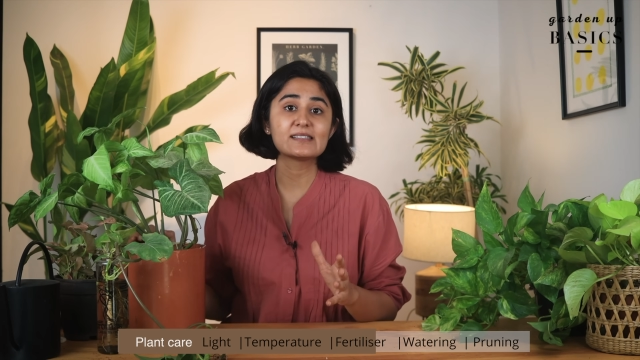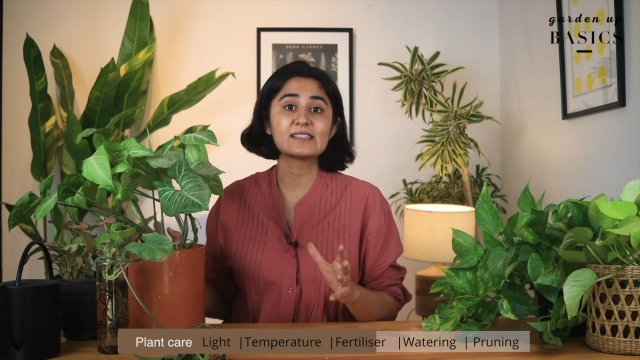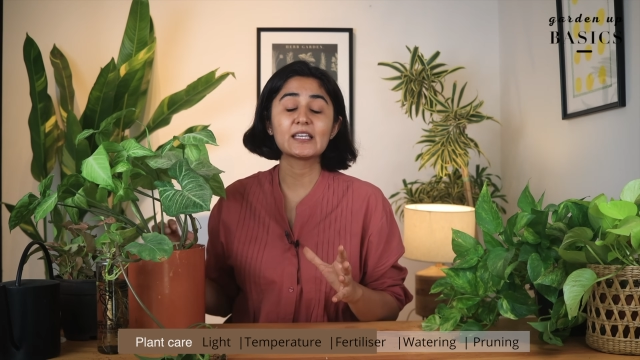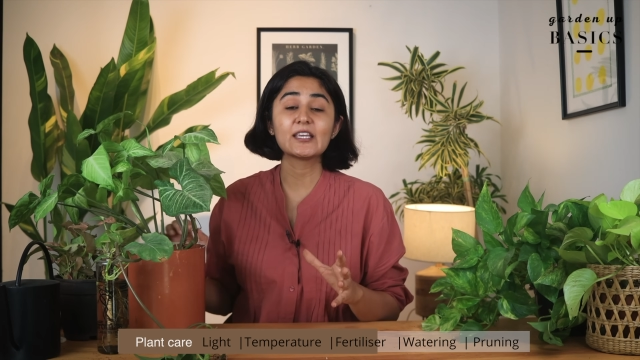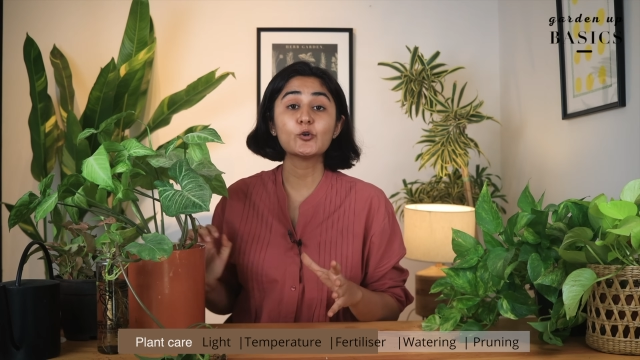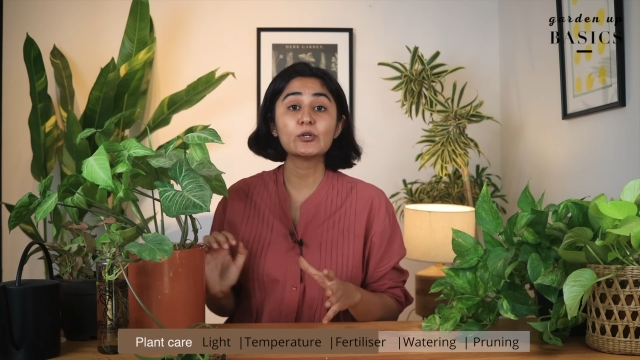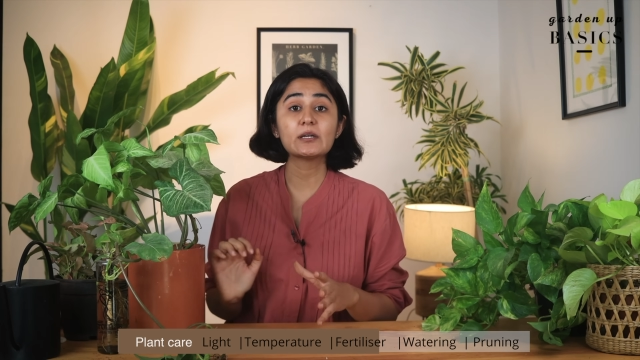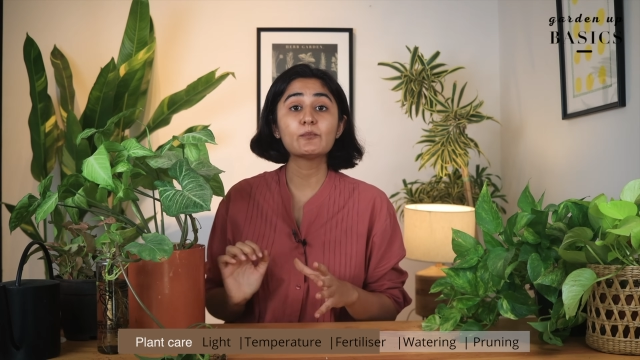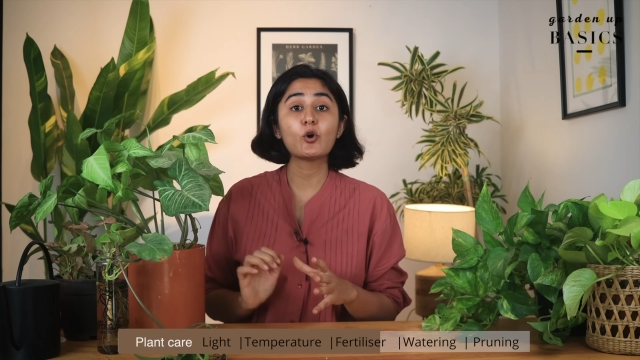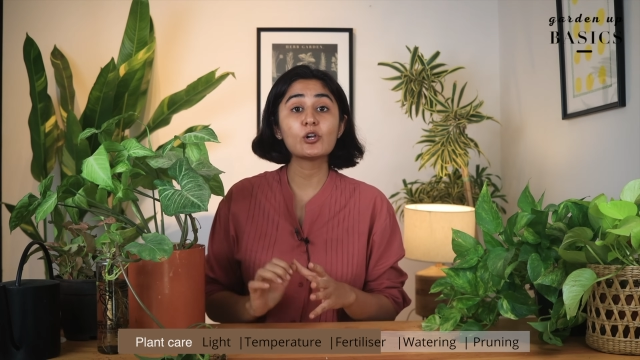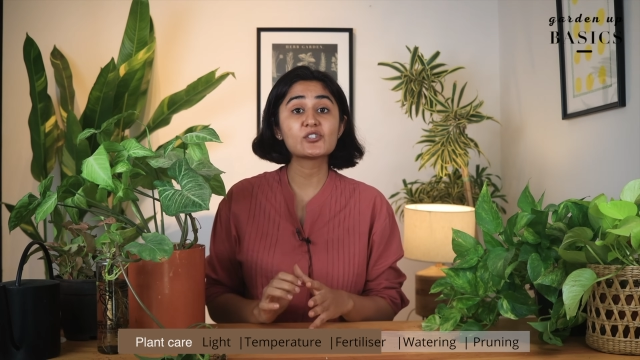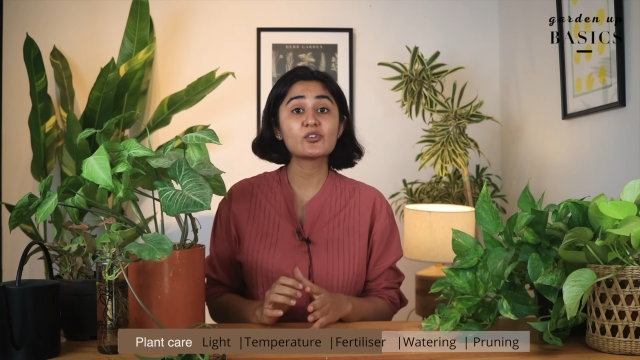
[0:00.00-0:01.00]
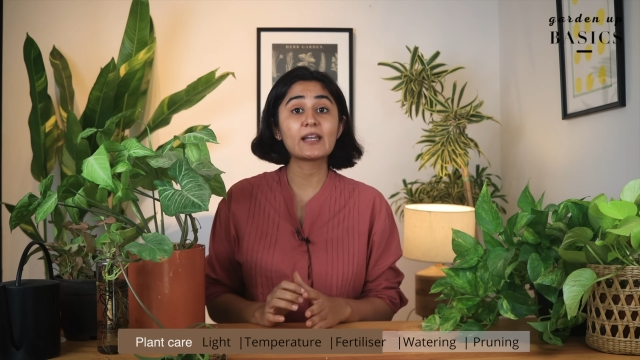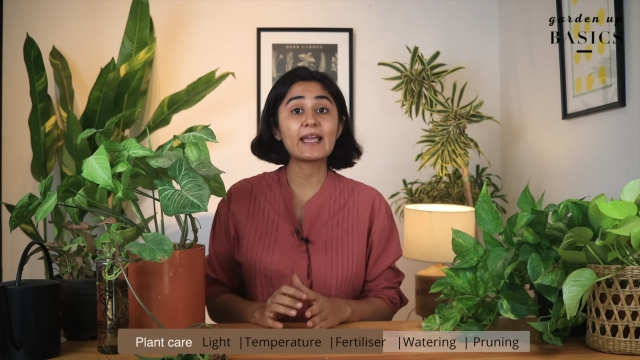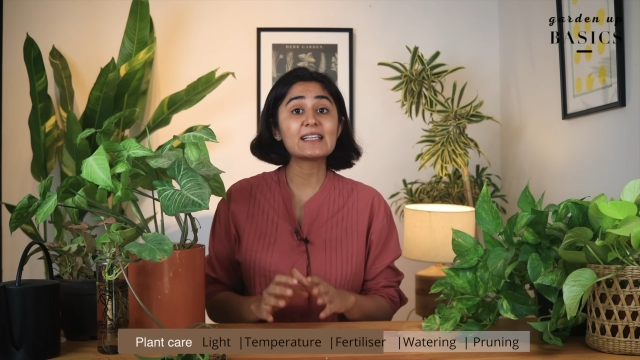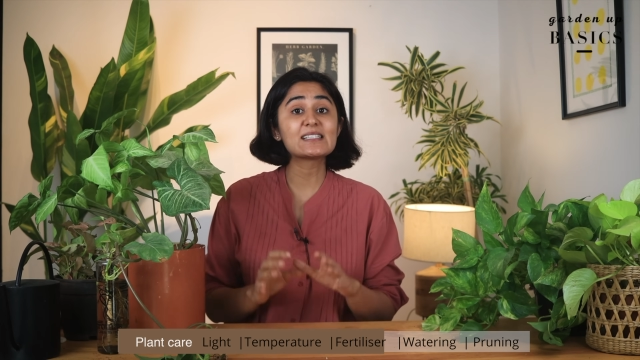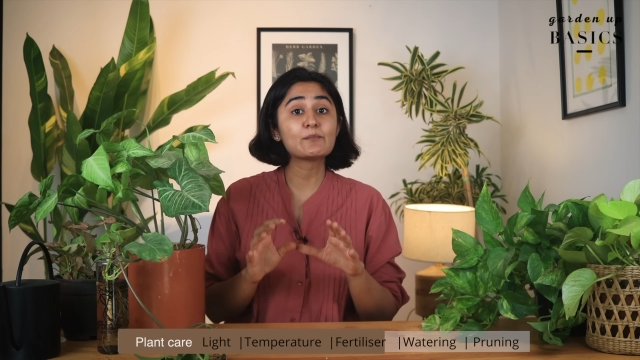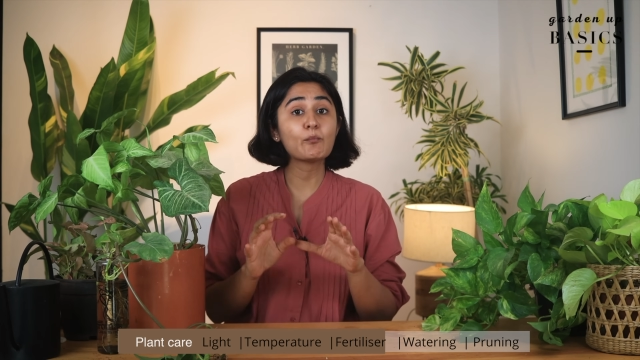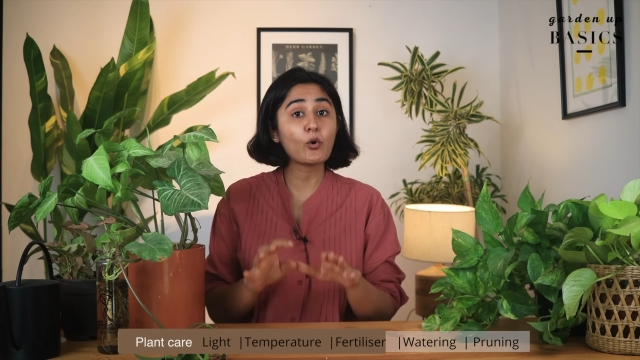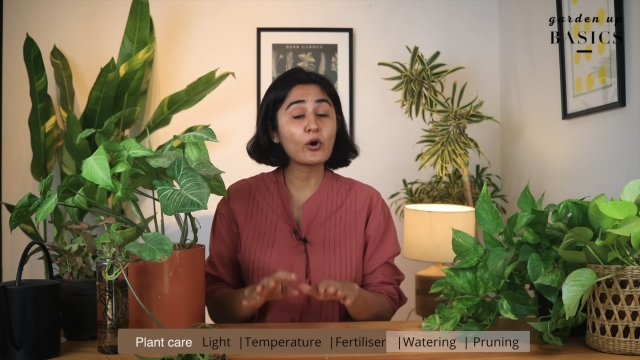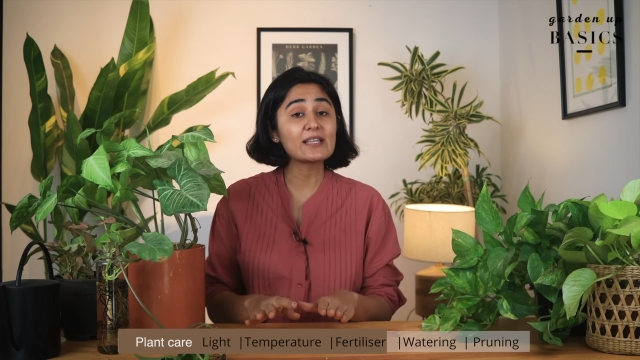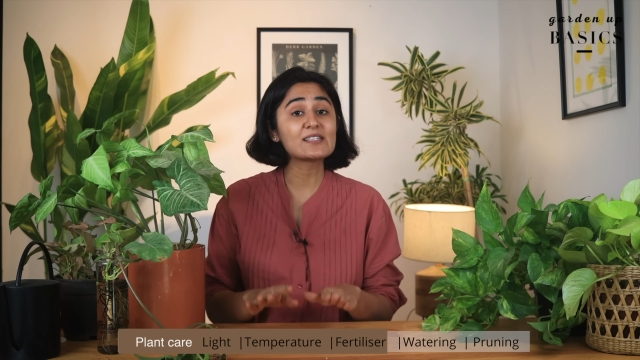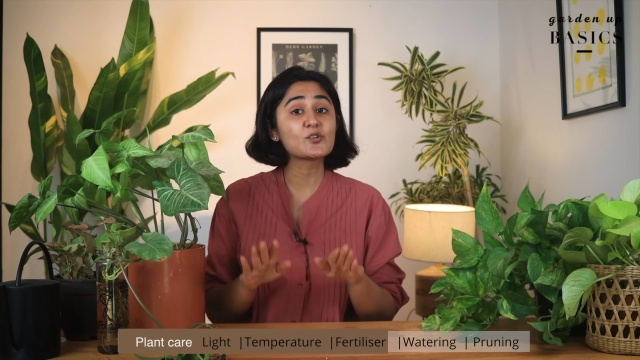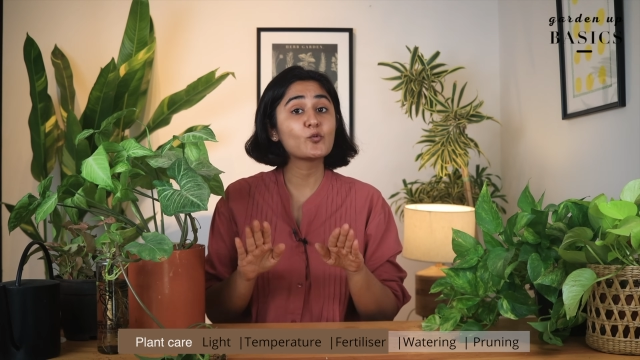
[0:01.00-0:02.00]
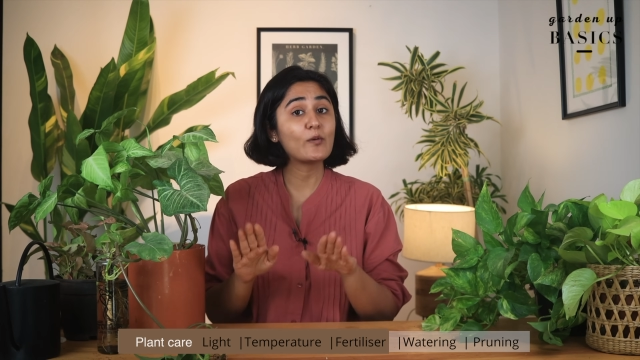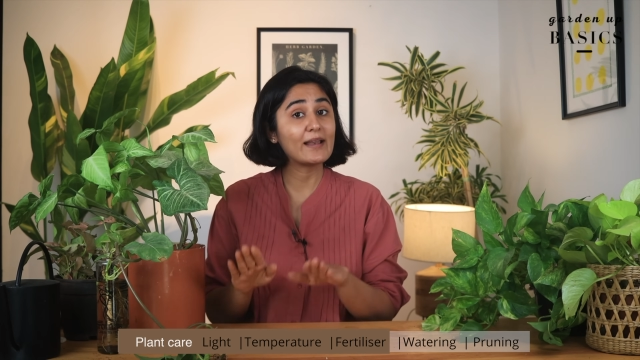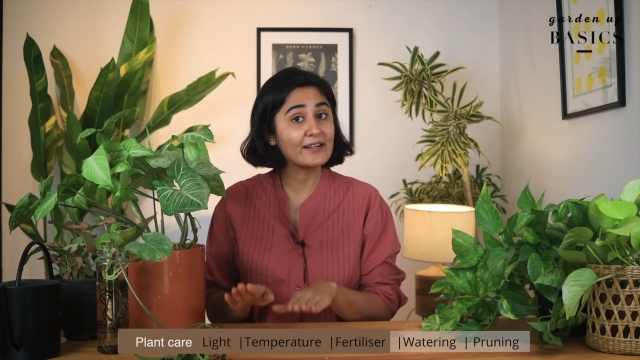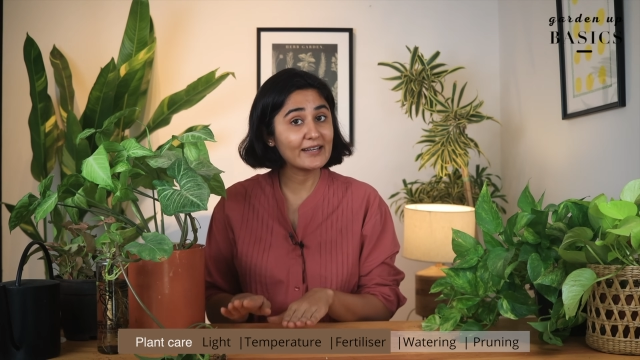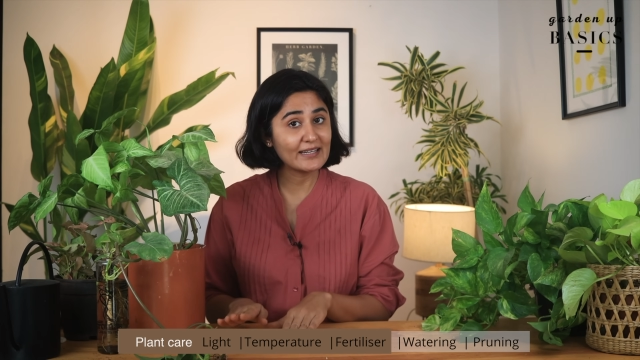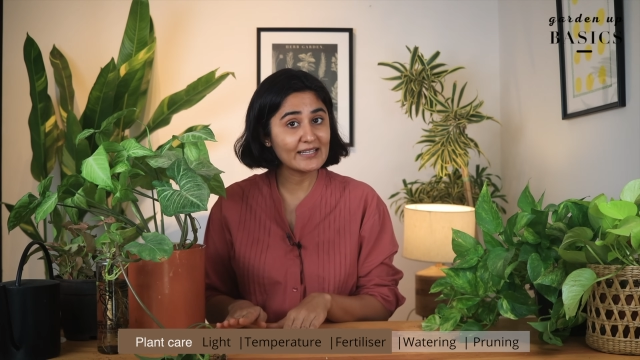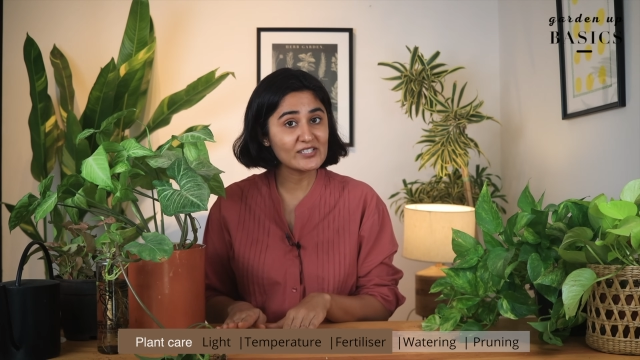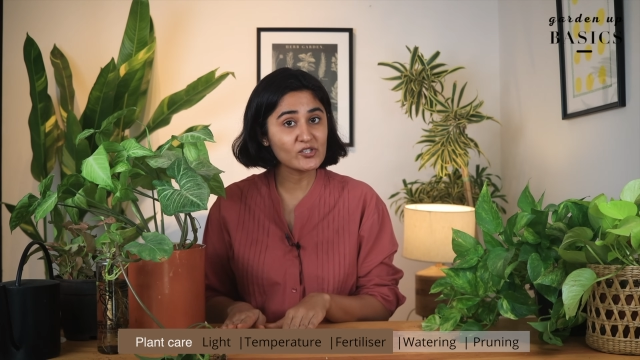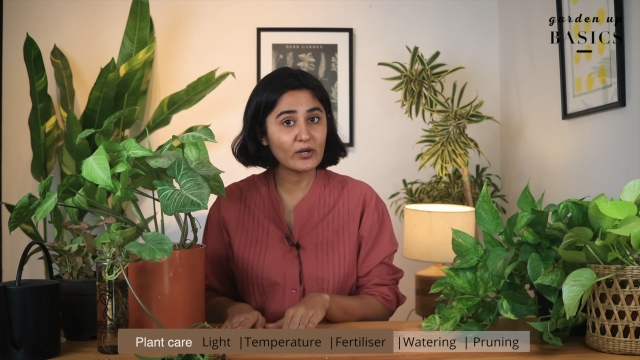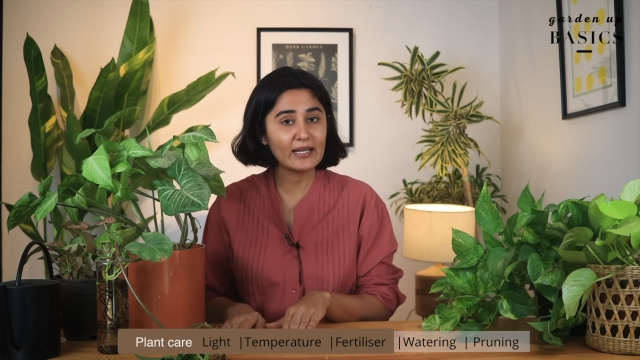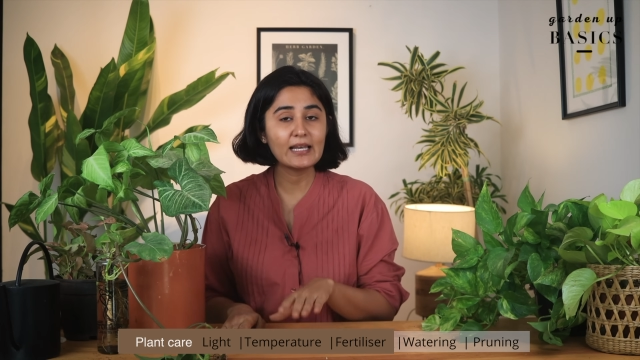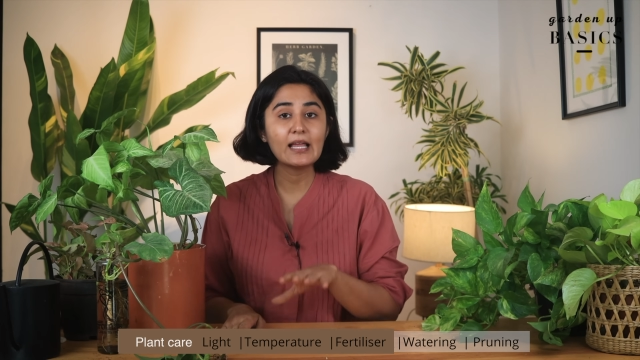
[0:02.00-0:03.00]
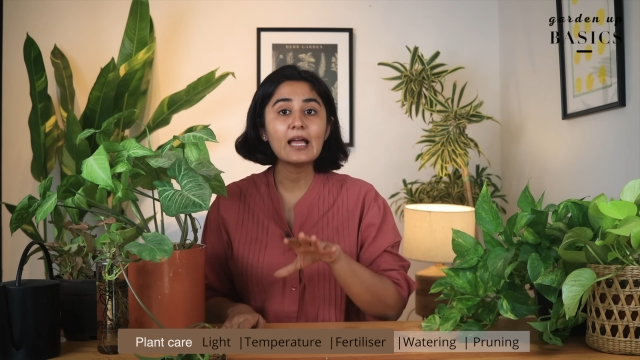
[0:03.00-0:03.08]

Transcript: Syngonium also likes moist to well-draining soil.